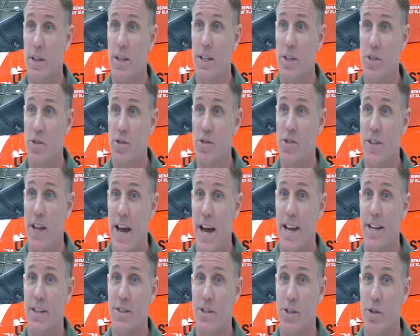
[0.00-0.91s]
can use
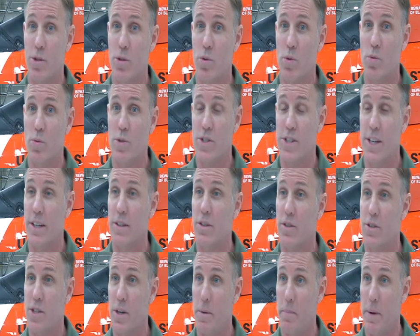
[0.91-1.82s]
that to
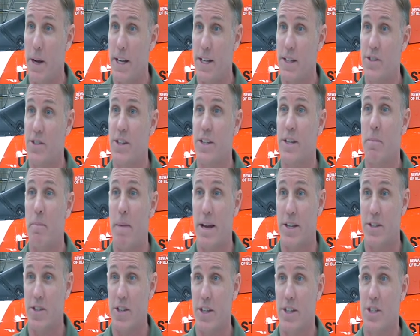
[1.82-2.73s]
signal somebody, send a
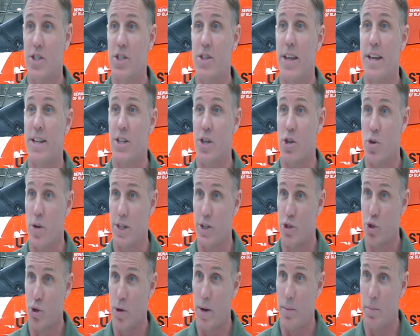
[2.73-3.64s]
message that you're
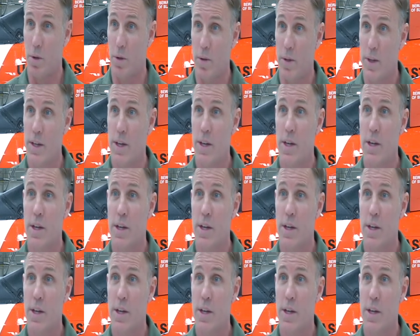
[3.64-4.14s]
in trouble.